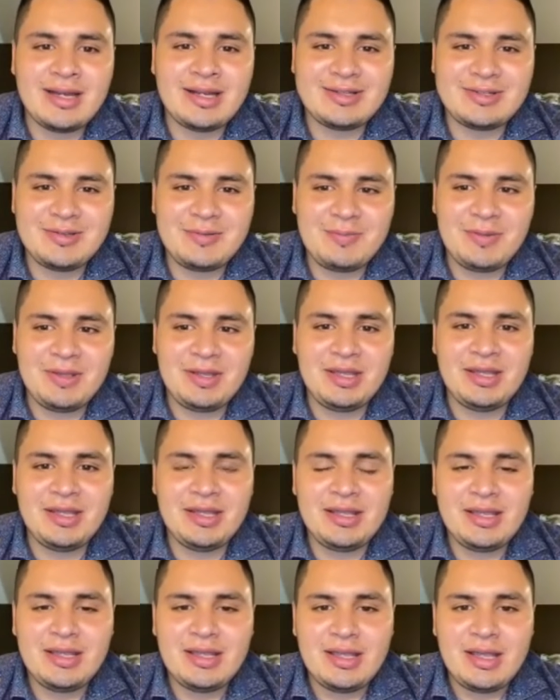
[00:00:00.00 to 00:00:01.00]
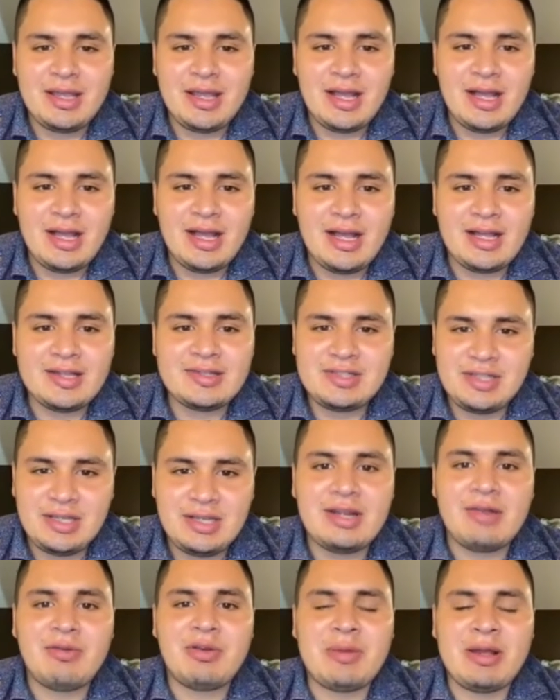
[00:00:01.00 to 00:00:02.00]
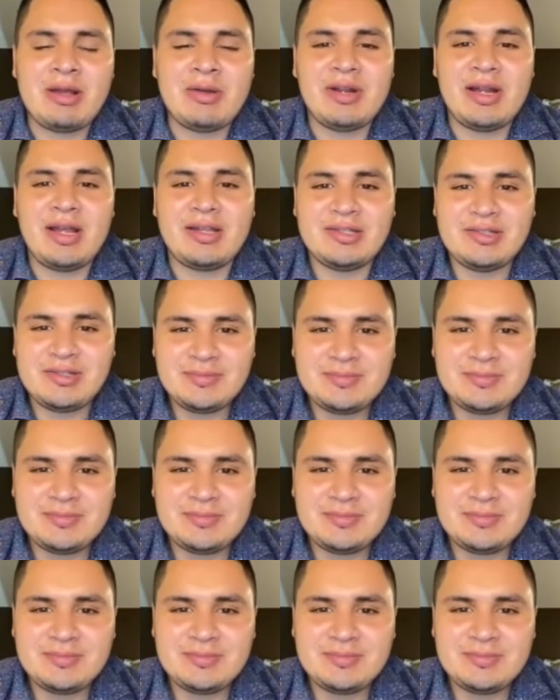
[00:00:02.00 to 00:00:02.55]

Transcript: to be seeing it with my own eyes.